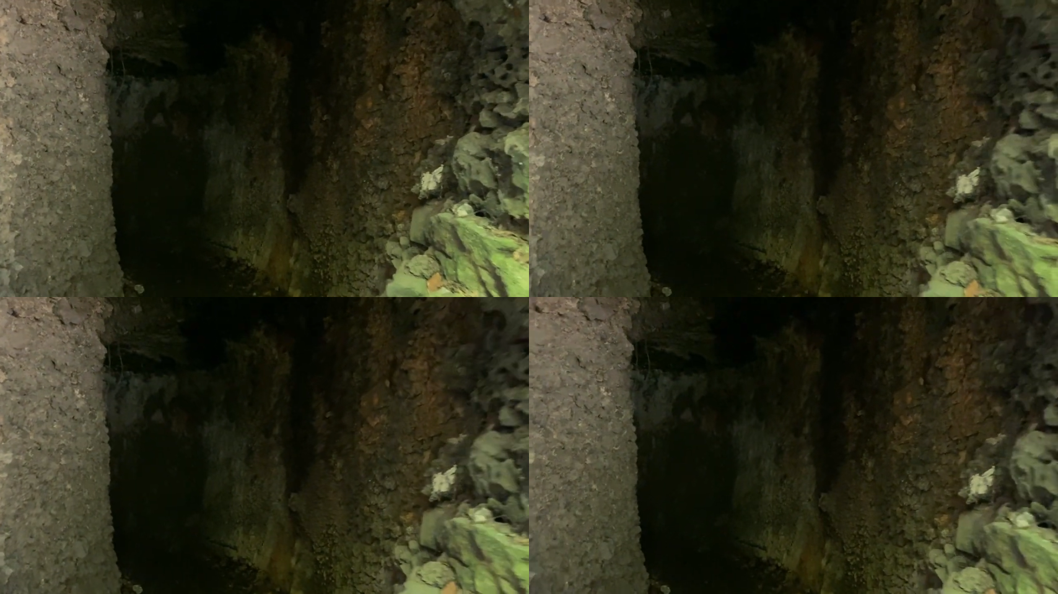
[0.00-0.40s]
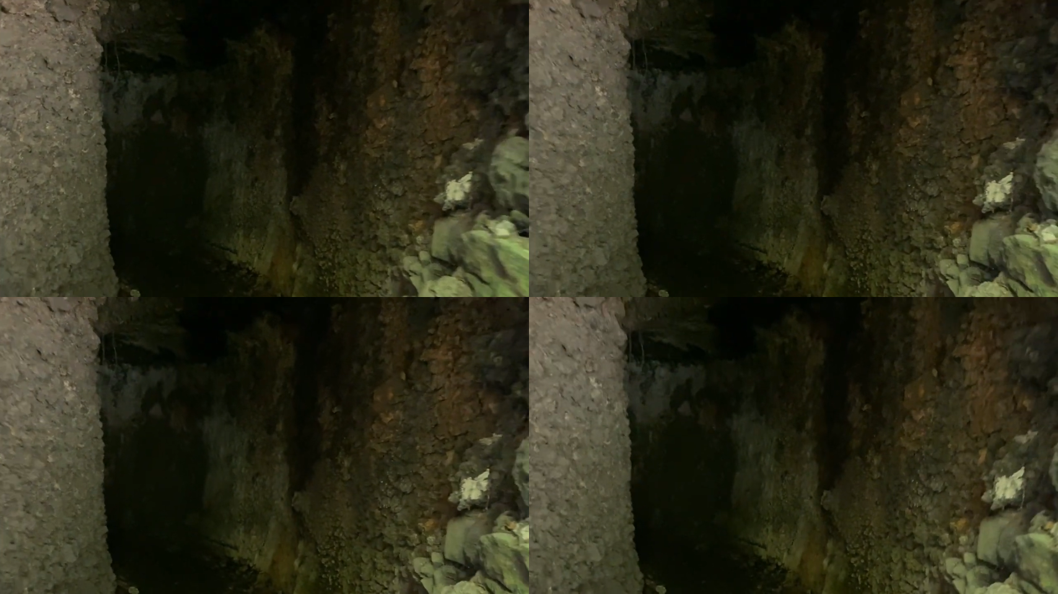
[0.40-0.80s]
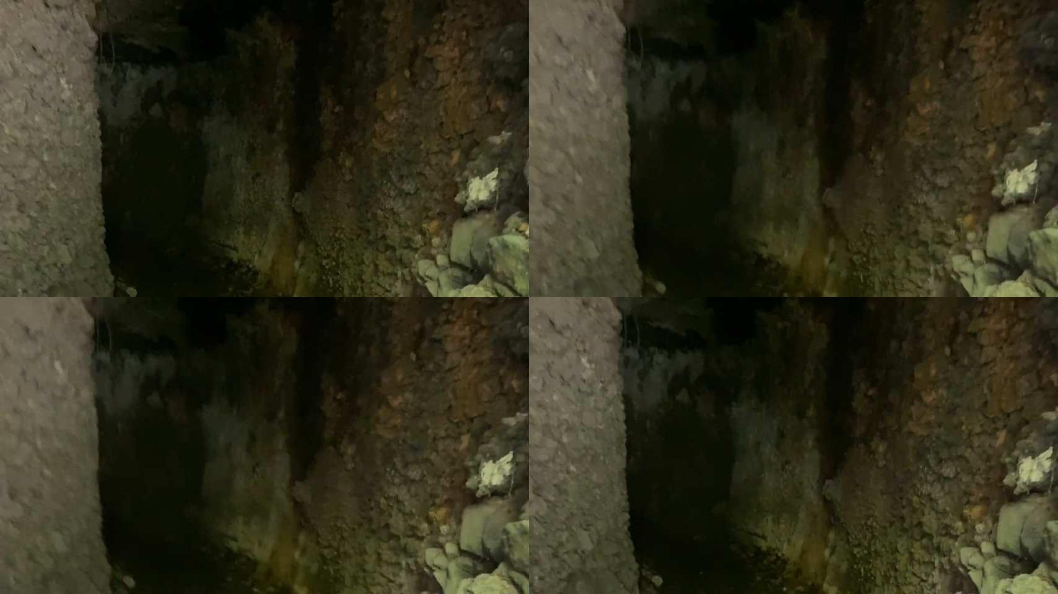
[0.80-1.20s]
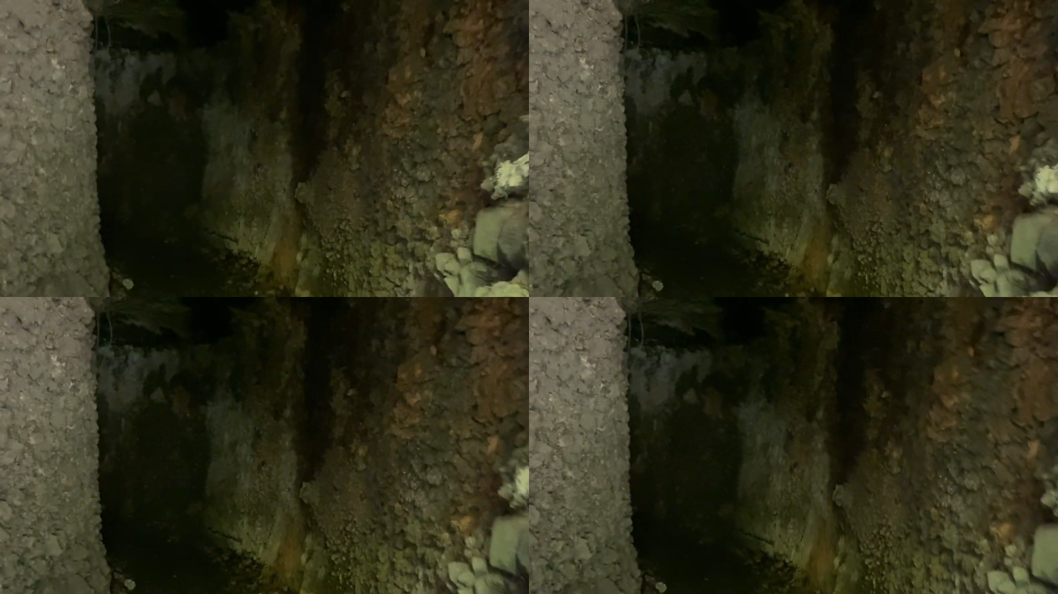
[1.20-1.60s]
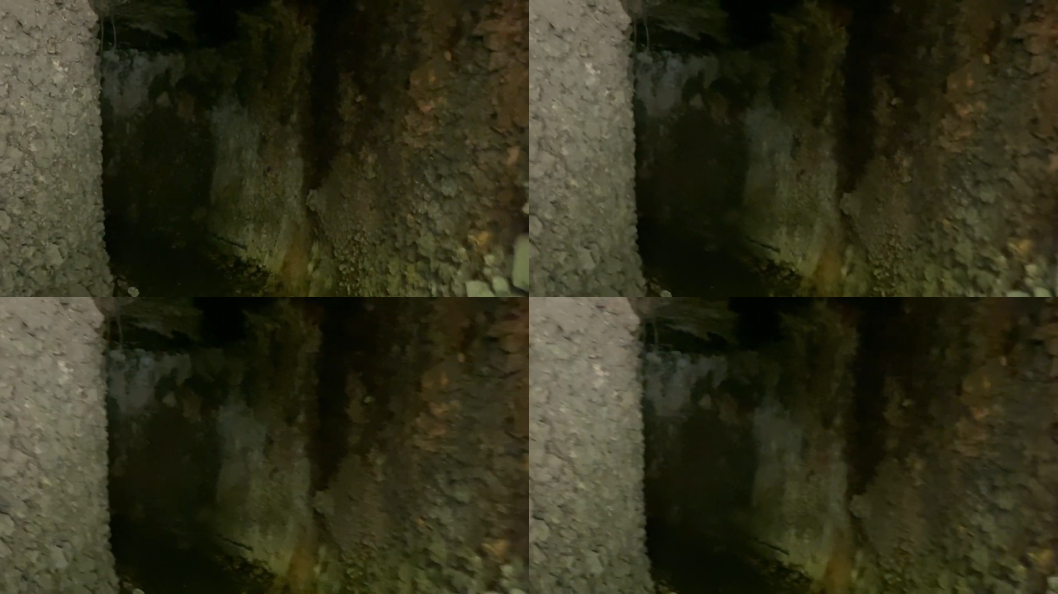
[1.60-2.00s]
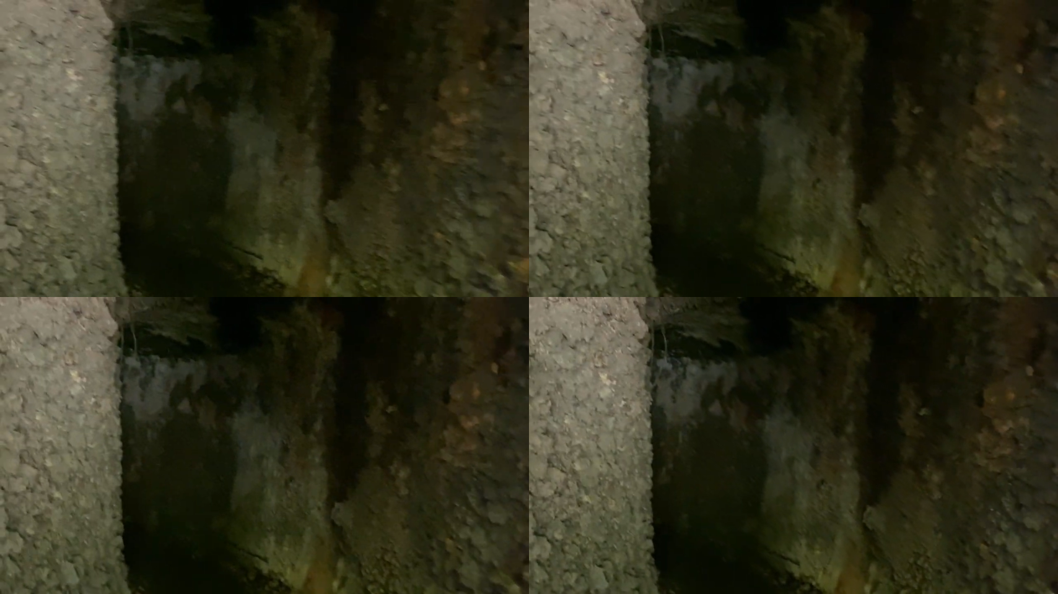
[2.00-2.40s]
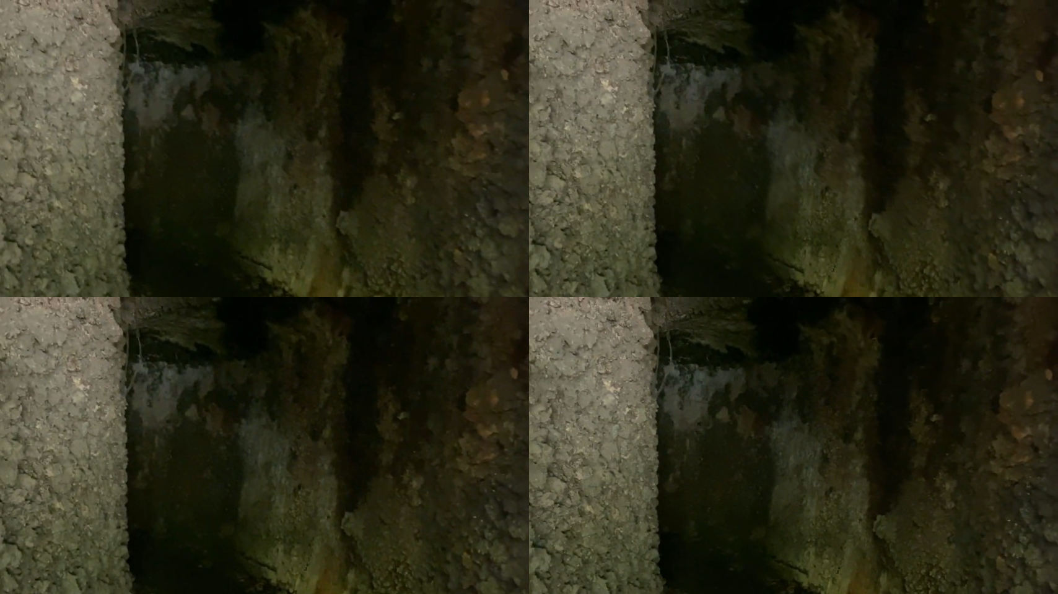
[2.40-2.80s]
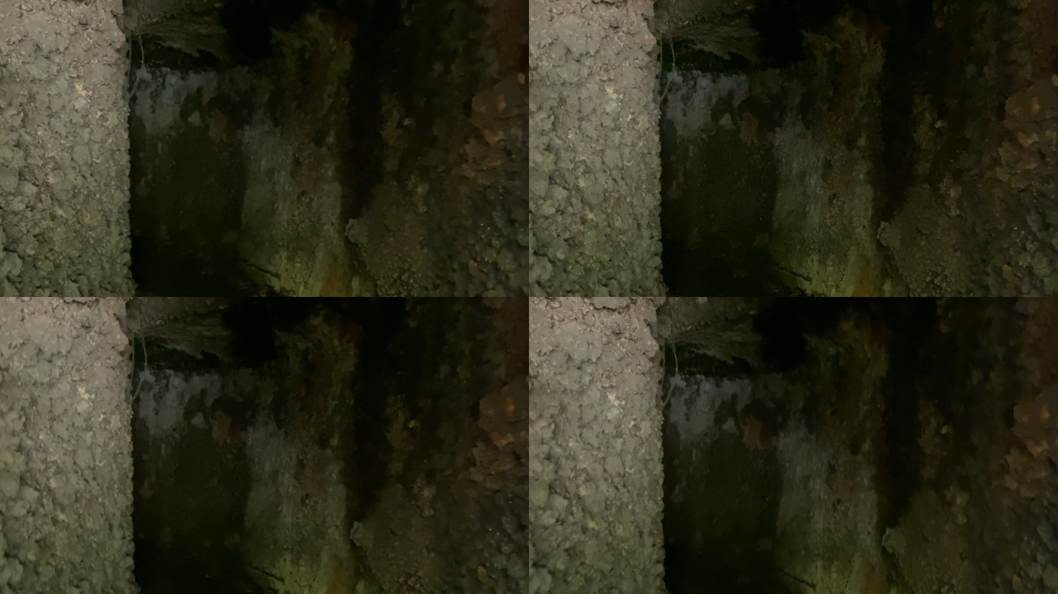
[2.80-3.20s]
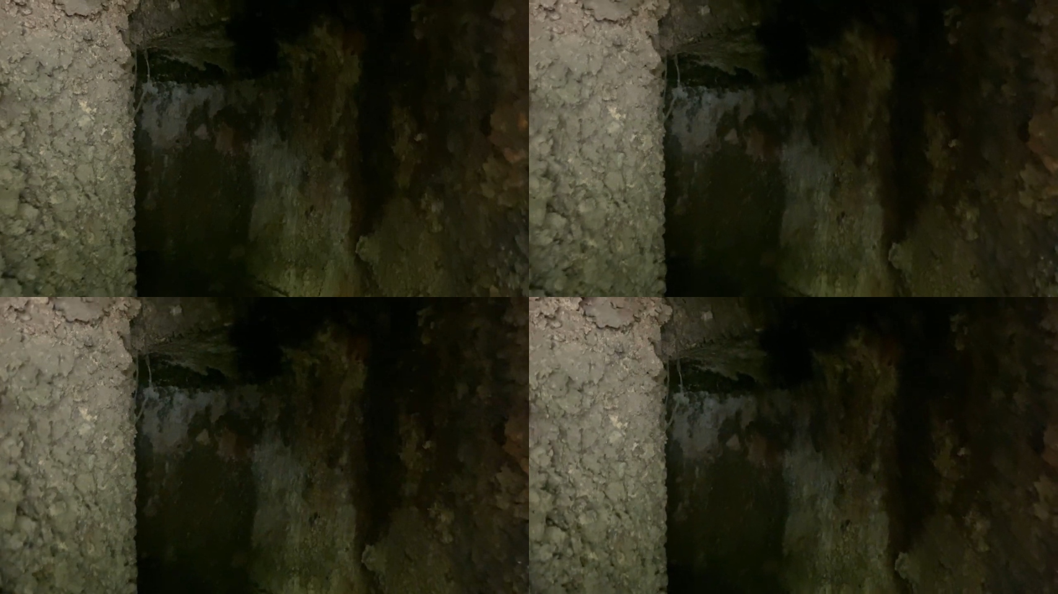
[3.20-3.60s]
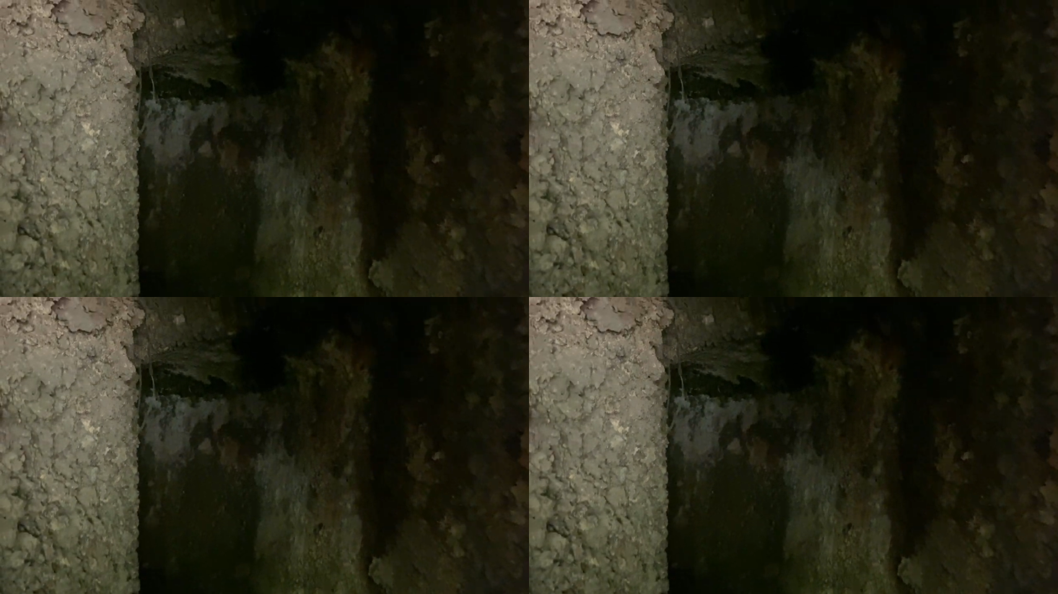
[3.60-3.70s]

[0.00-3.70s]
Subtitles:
Nobody's mouth can be seen.